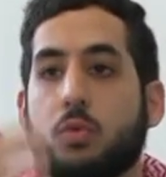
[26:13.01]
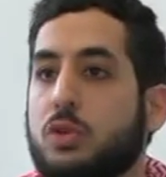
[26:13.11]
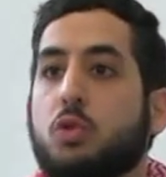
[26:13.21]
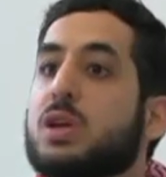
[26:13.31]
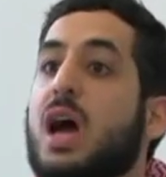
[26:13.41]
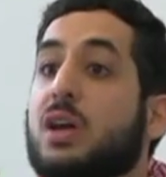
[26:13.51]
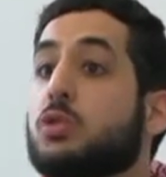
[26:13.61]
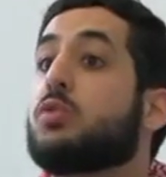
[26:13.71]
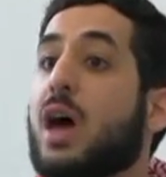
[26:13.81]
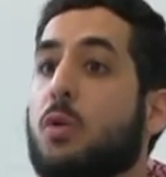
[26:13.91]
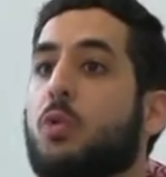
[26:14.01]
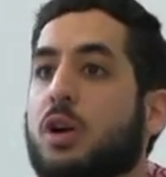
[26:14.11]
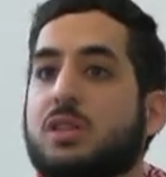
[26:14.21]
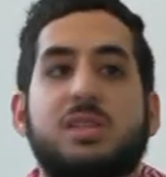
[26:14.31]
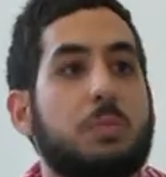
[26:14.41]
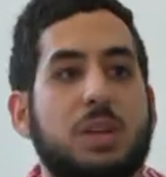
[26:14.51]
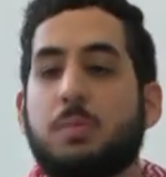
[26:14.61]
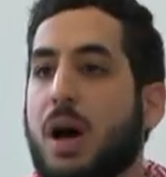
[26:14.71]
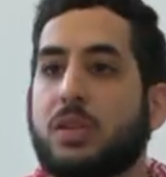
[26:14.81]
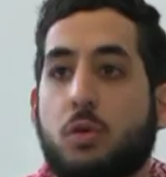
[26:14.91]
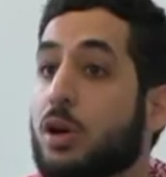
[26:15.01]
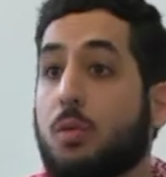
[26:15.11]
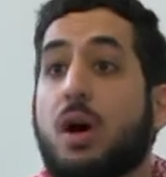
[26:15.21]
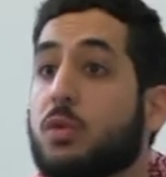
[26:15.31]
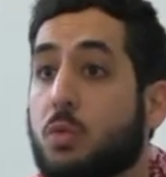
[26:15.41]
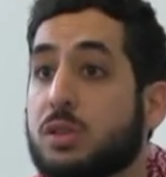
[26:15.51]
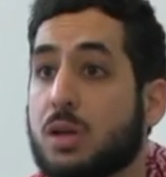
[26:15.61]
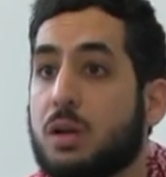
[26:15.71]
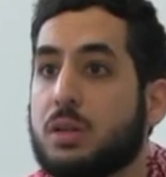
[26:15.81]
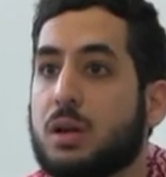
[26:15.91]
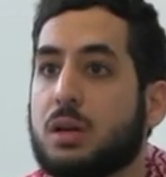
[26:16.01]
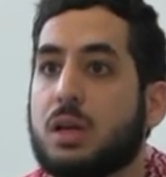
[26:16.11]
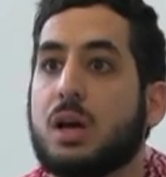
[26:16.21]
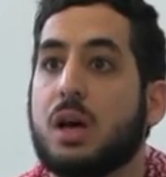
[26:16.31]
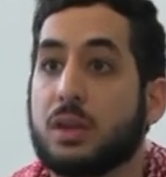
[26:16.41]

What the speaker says: you cannot do that work simply by throwing around the word solidarity.